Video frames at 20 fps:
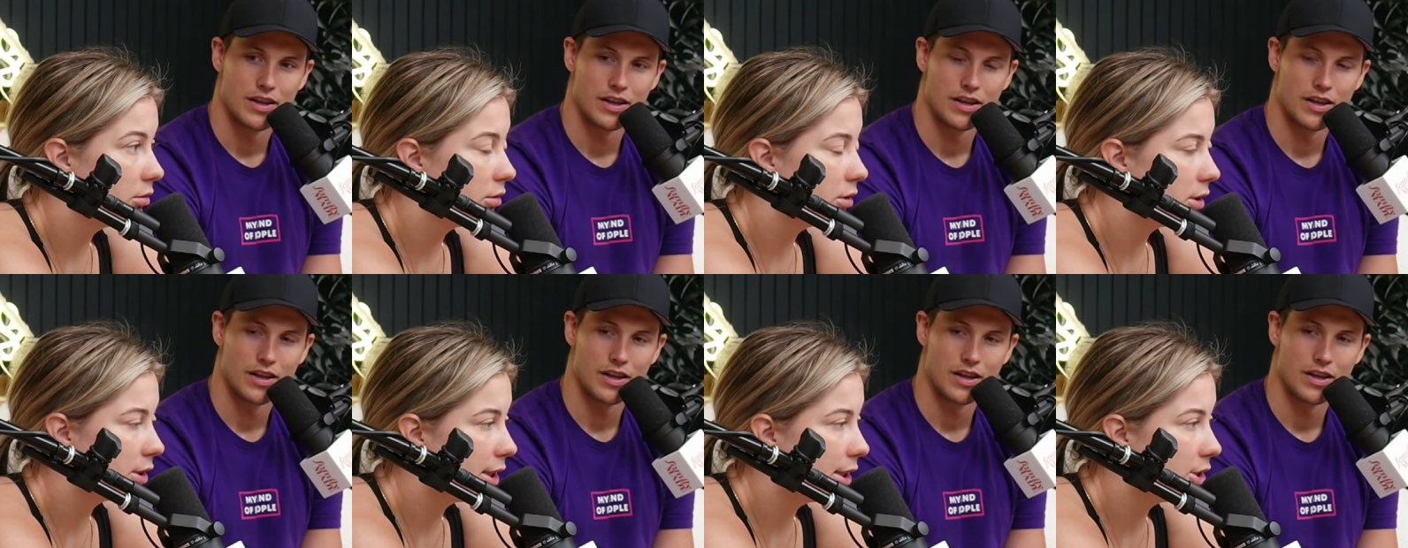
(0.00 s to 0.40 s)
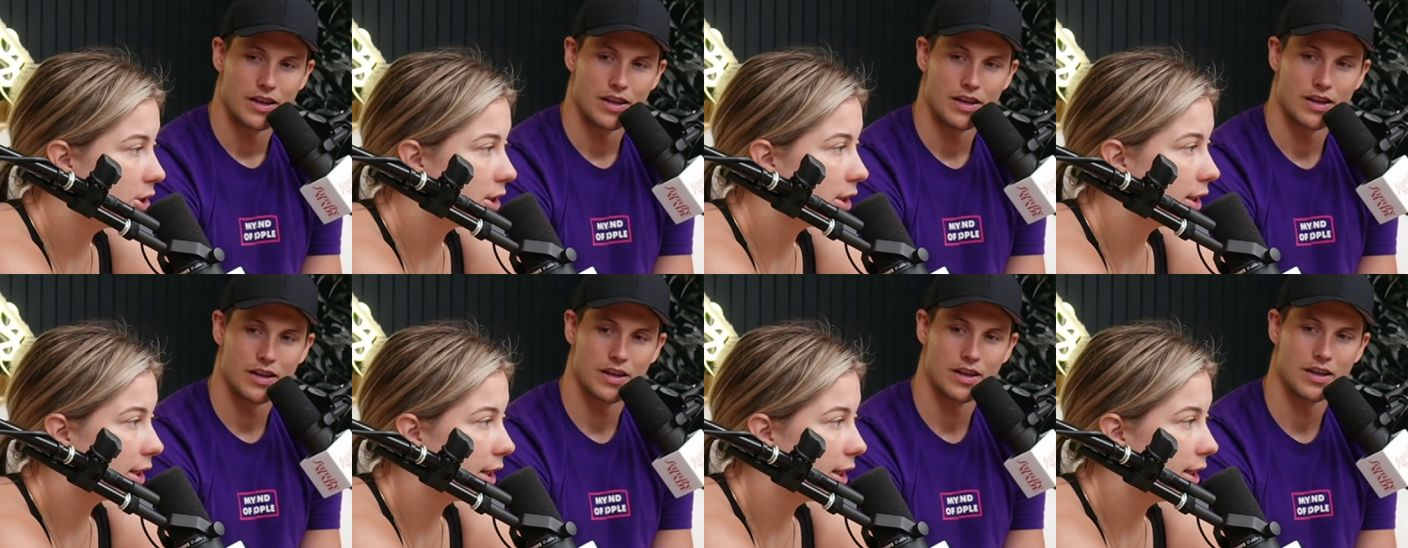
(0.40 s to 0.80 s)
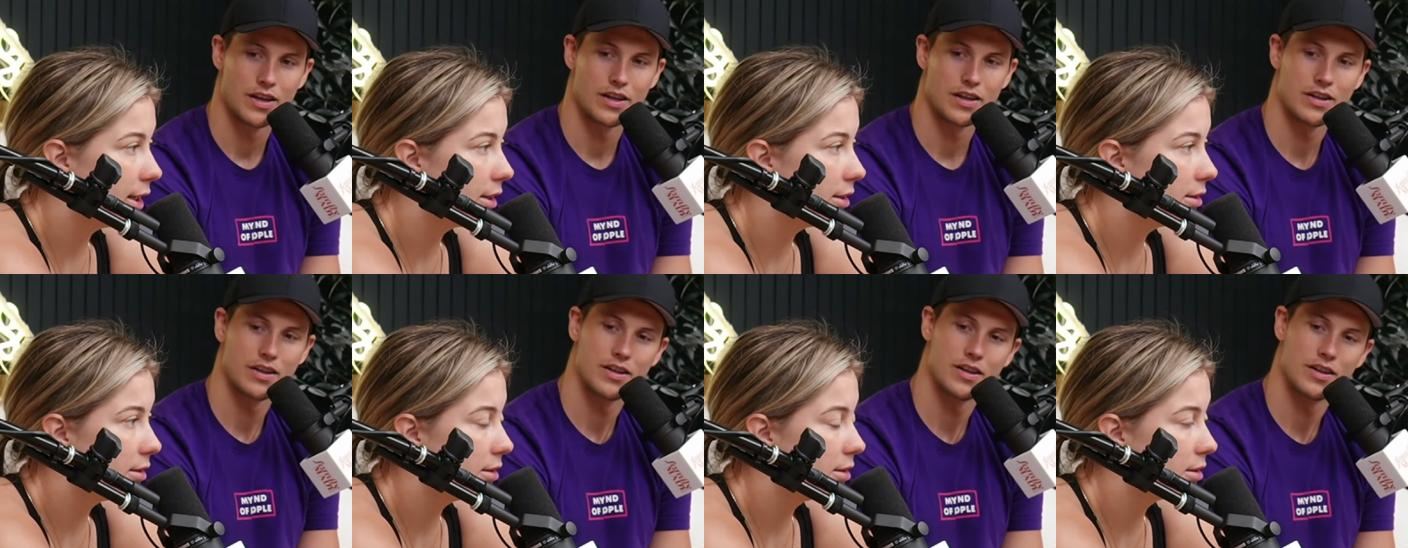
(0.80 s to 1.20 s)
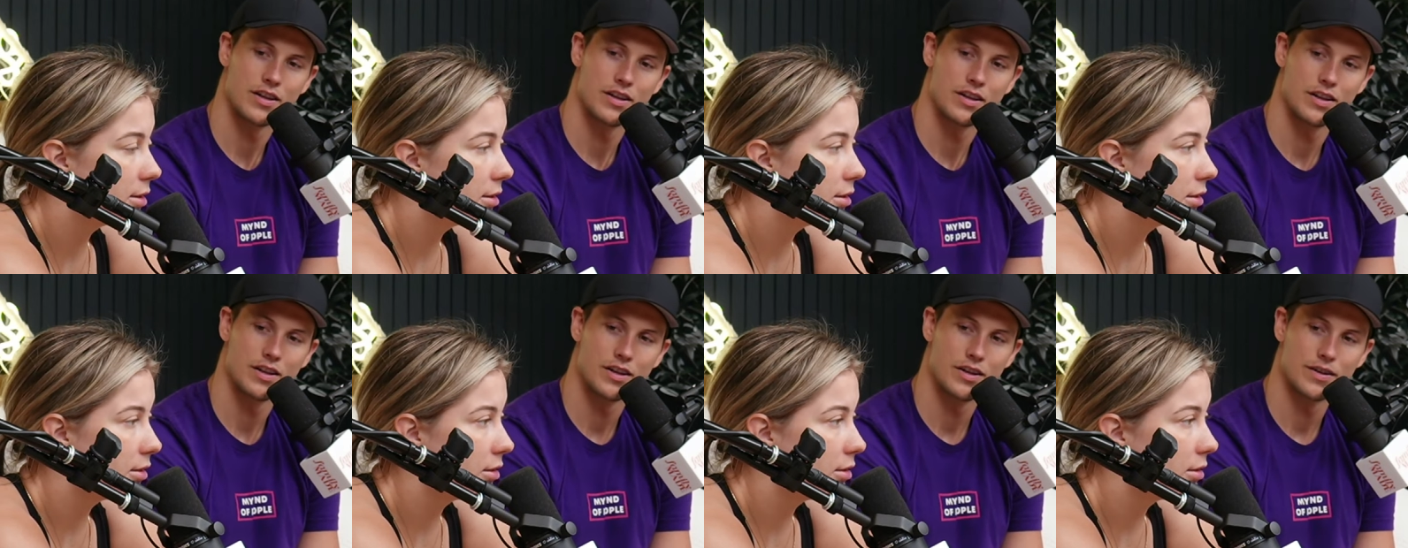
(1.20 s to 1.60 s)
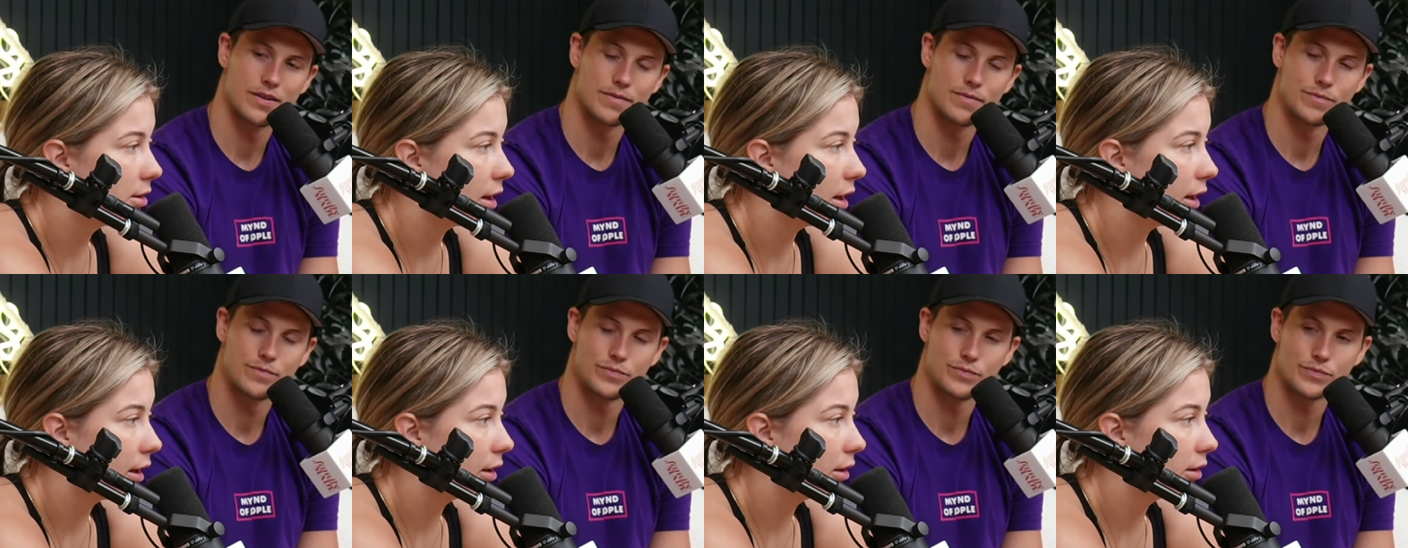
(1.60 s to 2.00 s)
Speaker 1: teaching kids
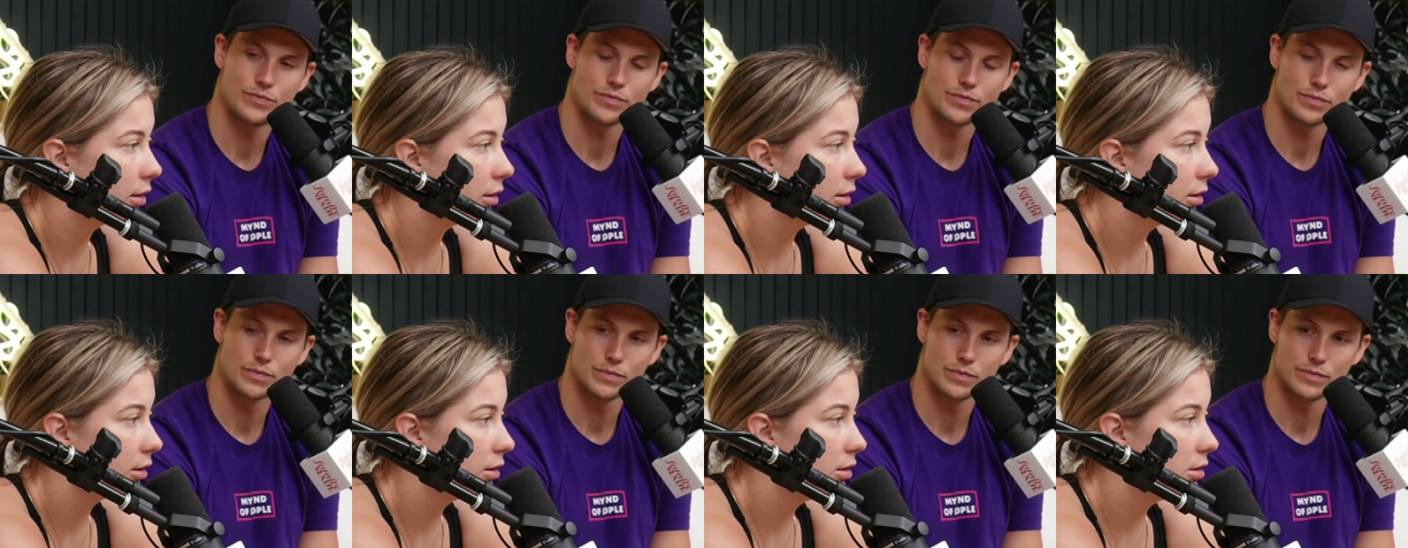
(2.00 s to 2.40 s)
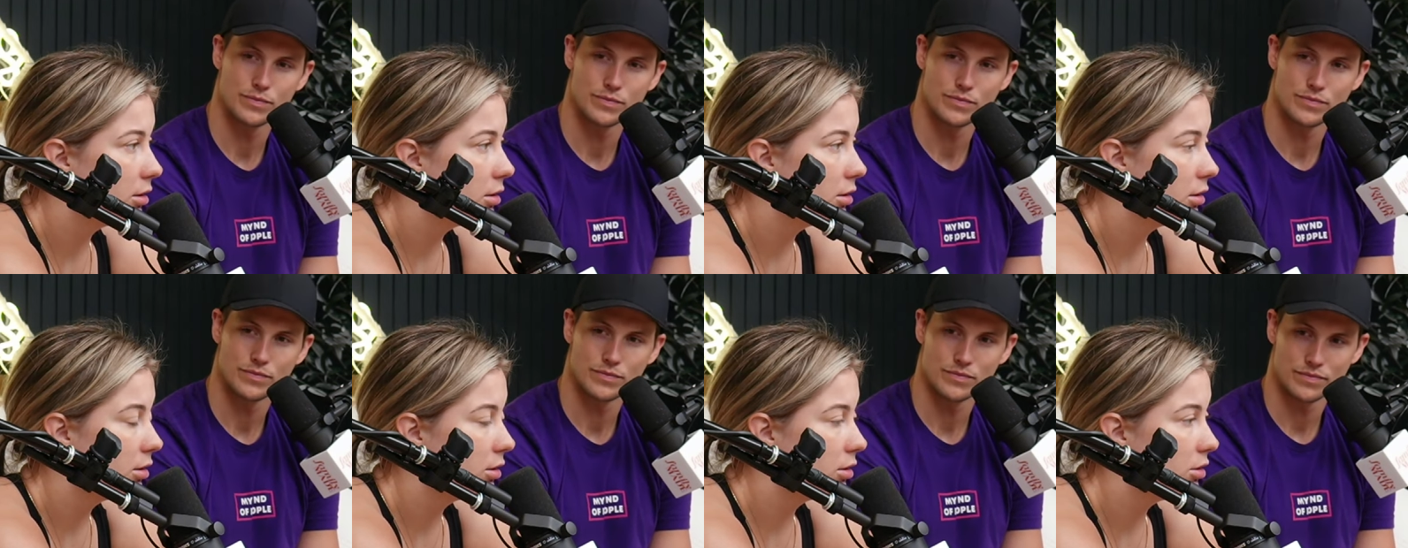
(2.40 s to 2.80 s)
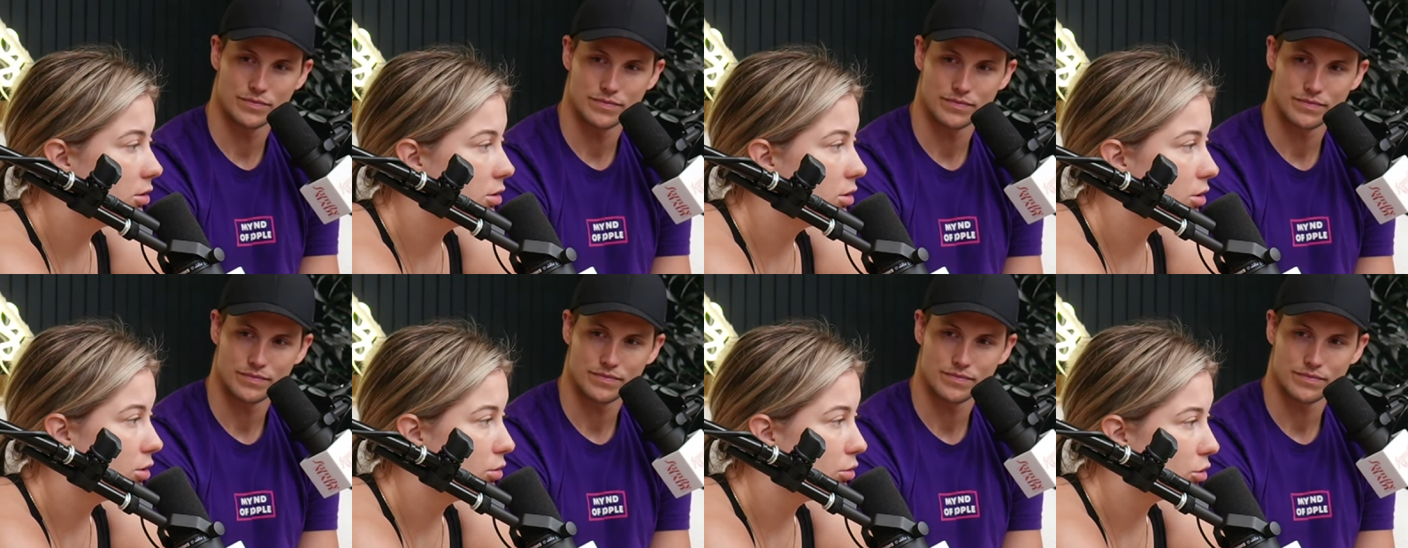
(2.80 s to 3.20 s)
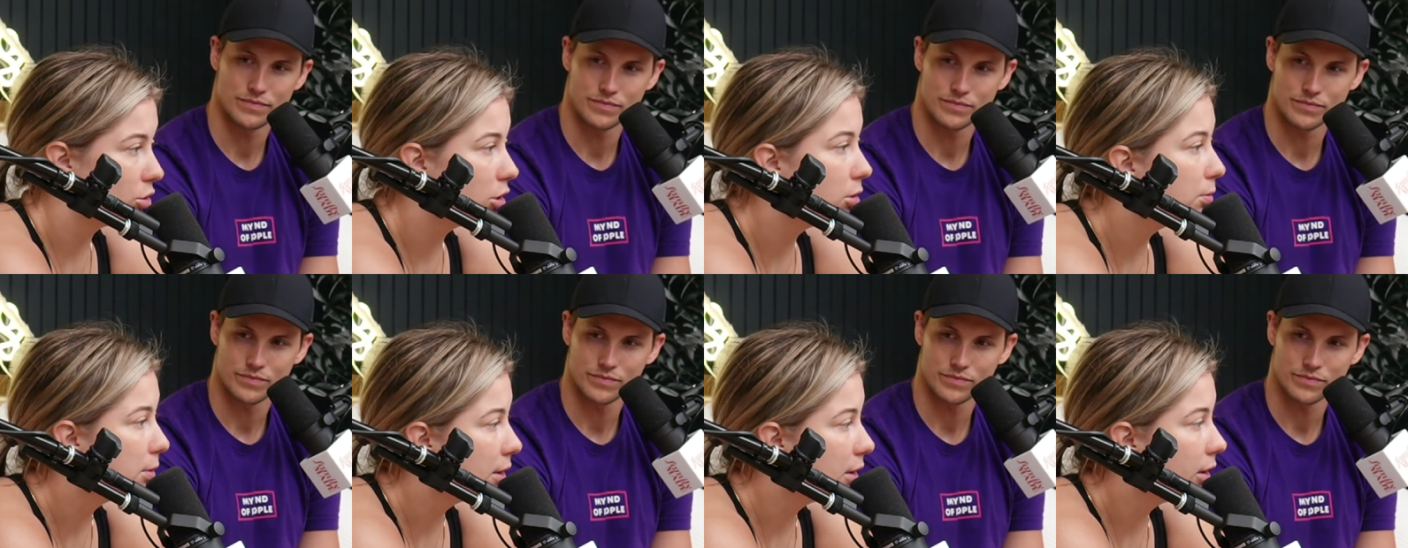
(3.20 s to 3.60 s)
that you should be